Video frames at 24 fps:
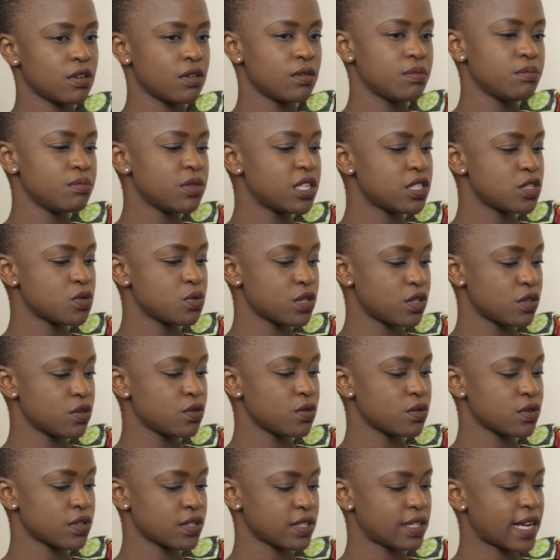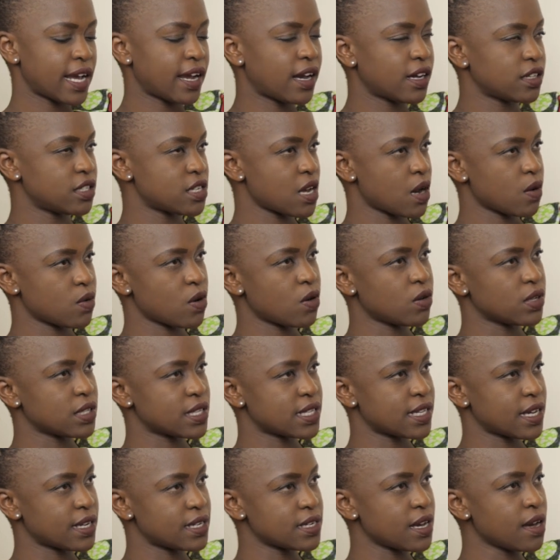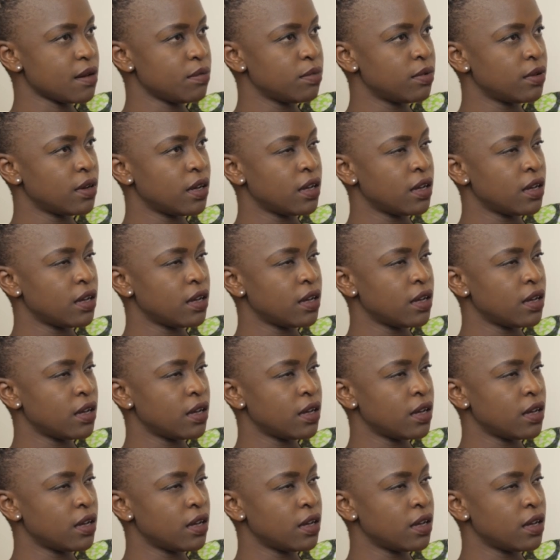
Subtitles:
meet with youth, like a town hall setup,